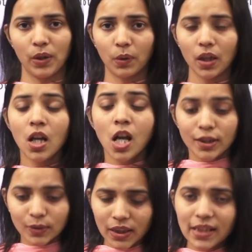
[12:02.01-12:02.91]
Okay,
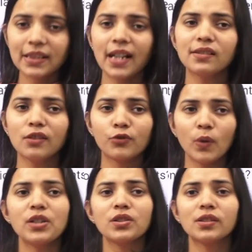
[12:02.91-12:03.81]
so these kinds of
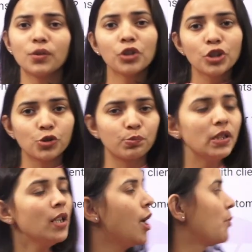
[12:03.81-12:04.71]
questions you need to be